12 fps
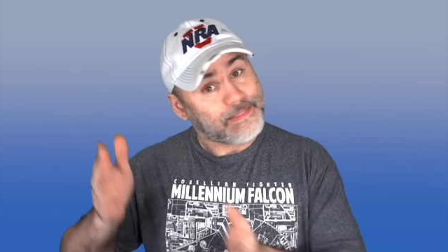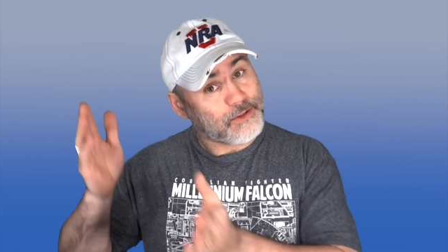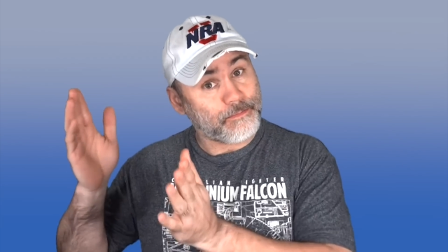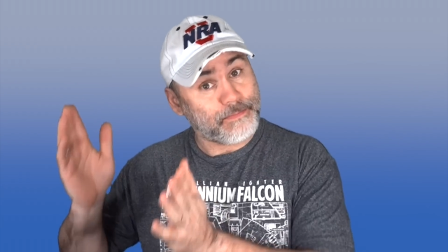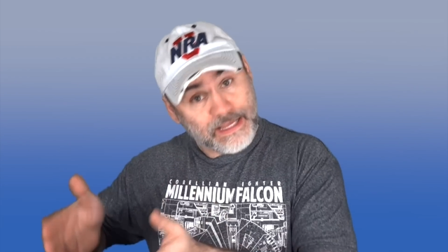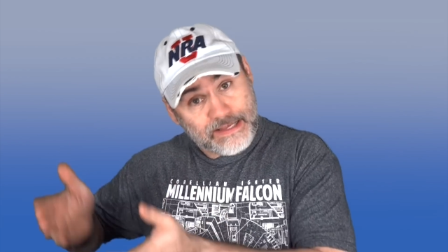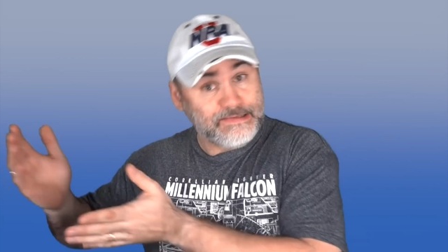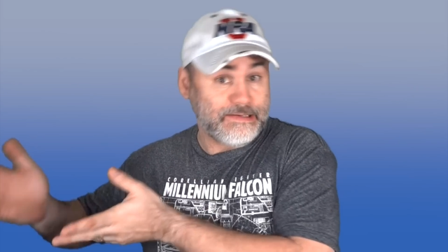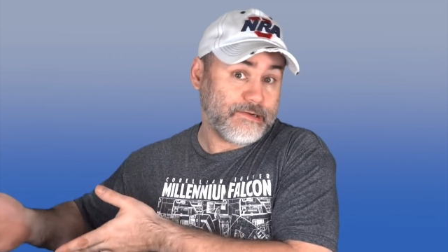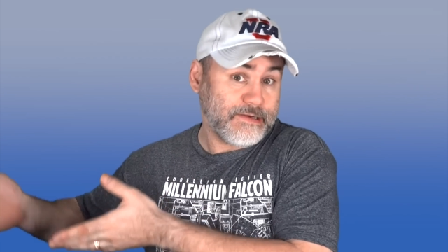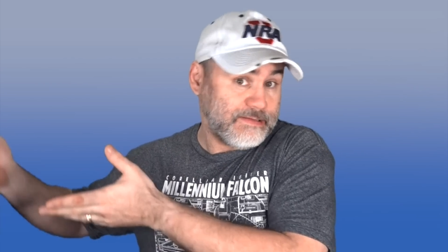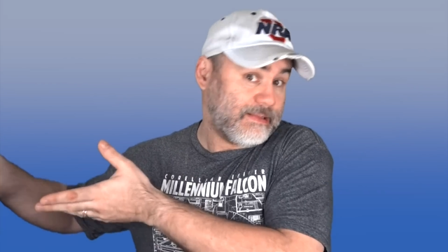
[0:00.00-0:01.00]
in their
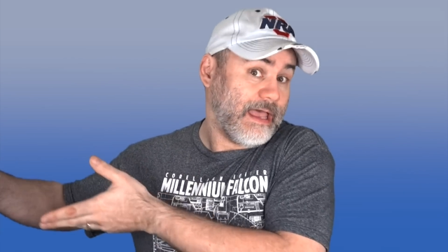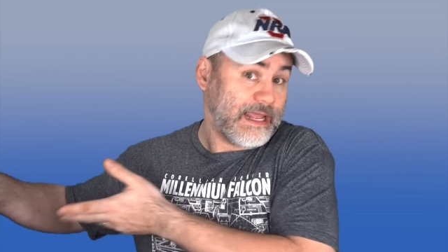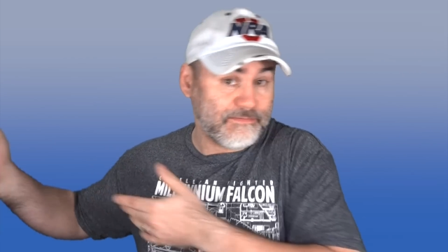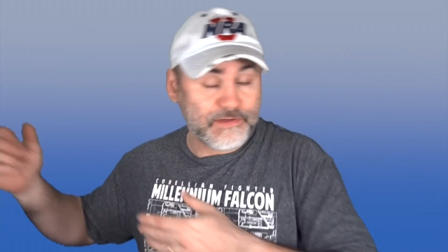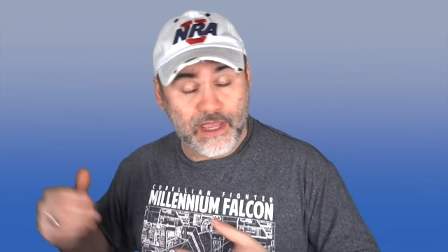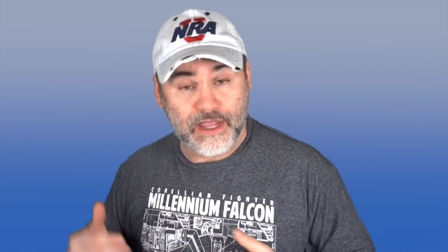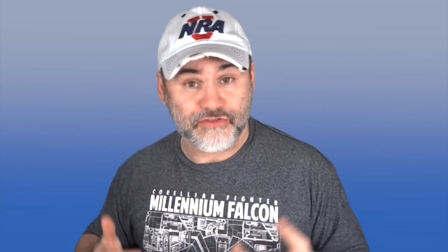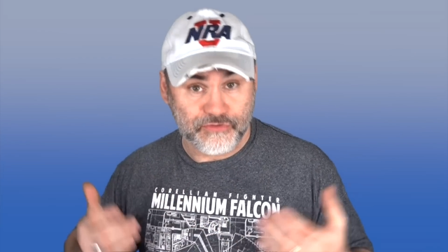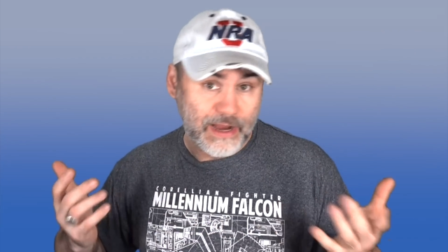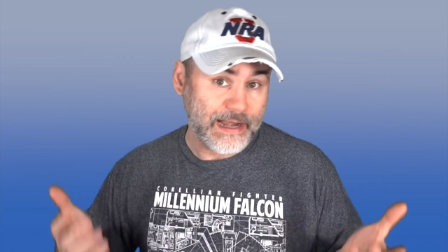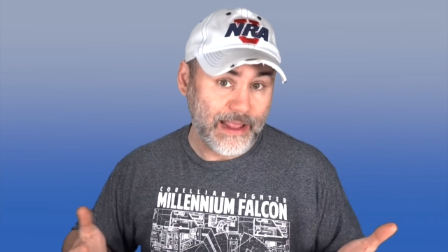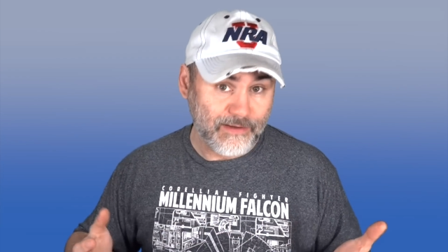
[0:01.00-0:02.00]
P-Series line of guns
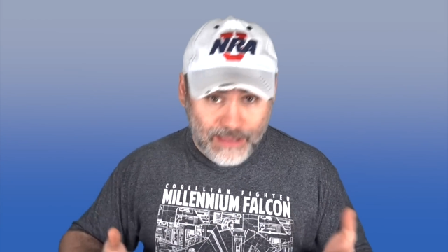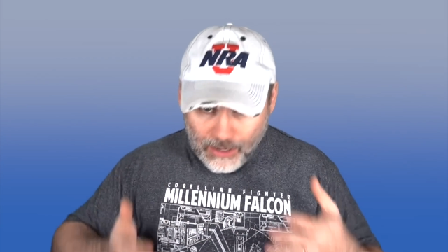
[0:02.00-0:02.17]
right now.